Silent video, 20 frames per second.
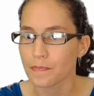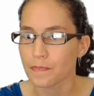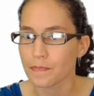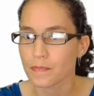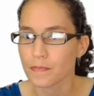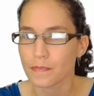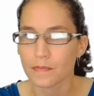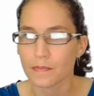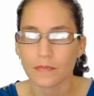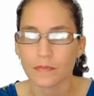
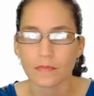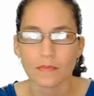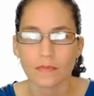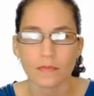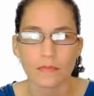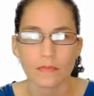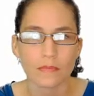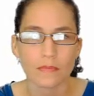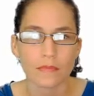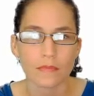
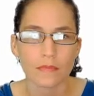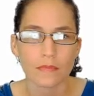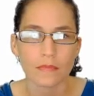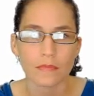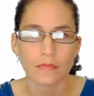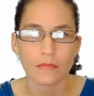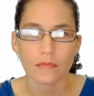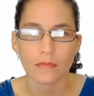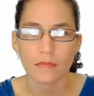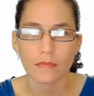
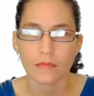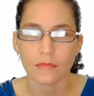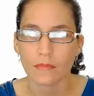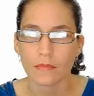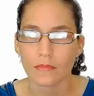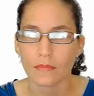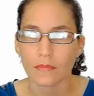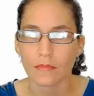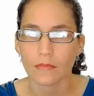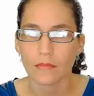
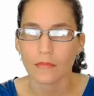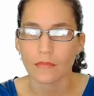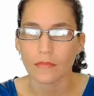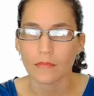(no one is talking)